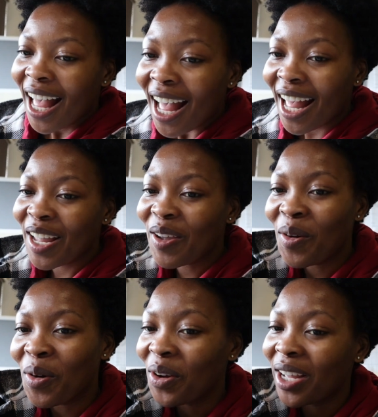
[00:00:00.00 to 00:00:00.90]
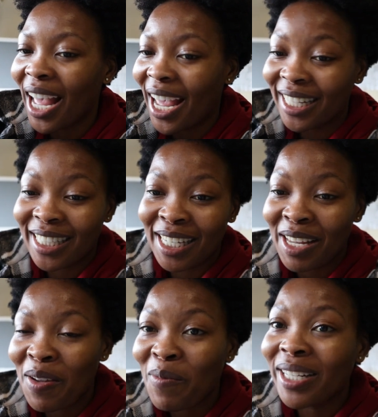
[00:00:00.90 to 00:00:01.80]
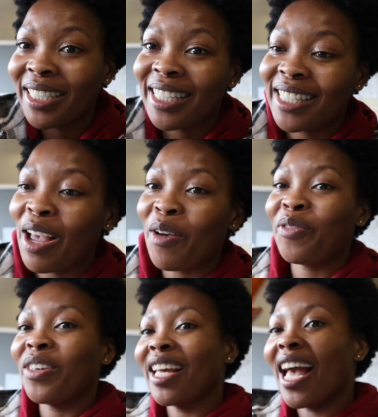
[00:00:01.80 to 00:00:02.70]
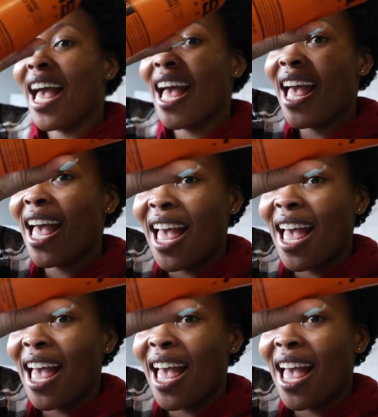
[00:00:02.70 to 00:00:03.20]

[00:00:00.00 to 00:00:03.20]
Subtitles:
I go, guys, my sister see a figure.